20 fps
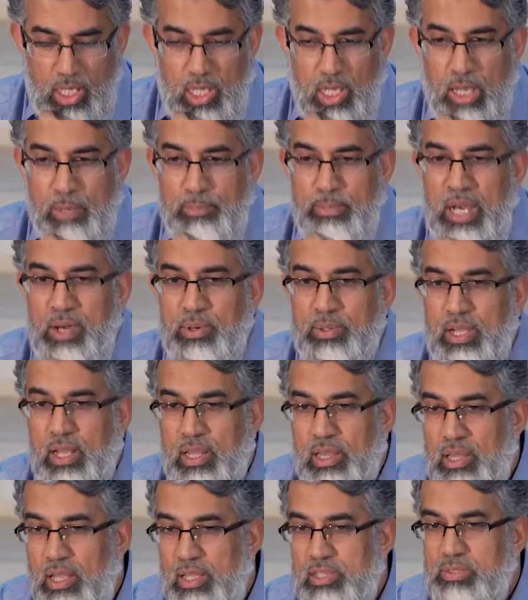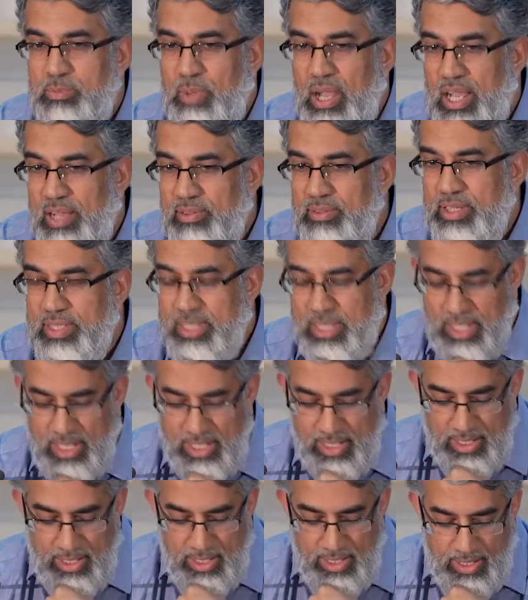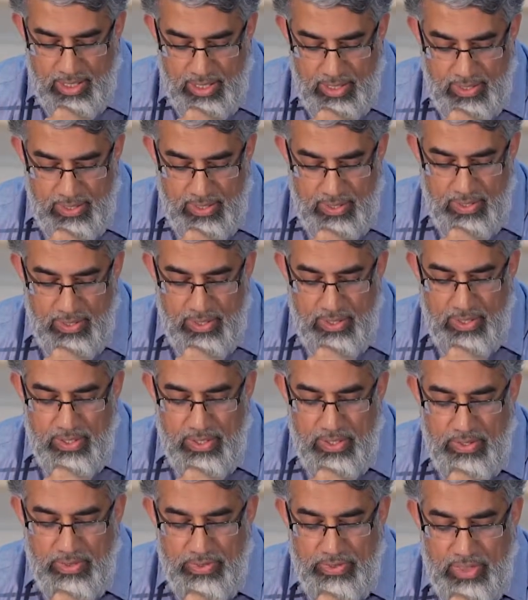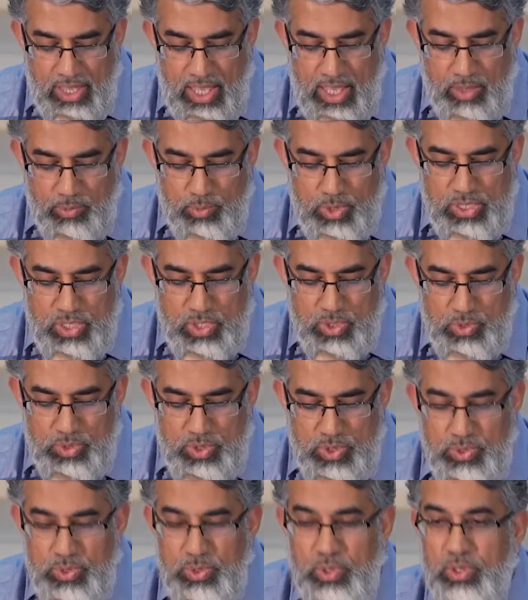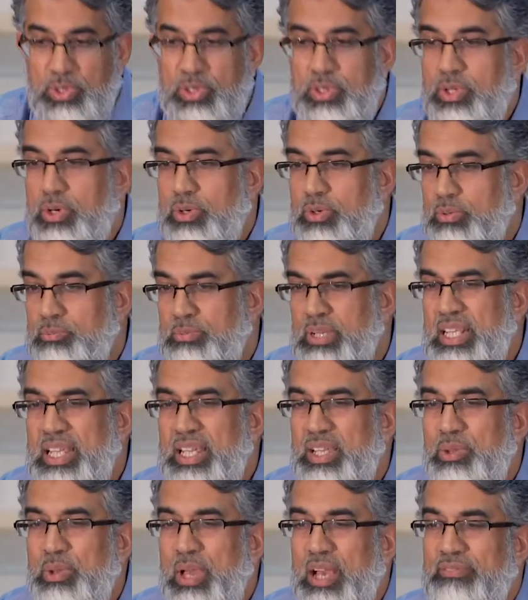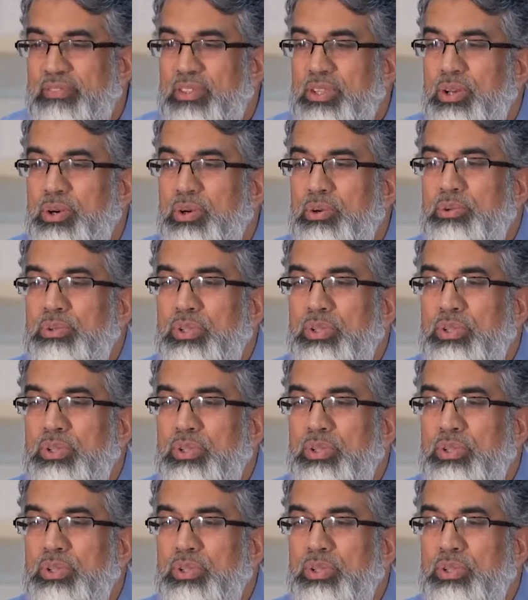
about Allah subhanahu wa ta'ala that which you do not know? Meaning you have no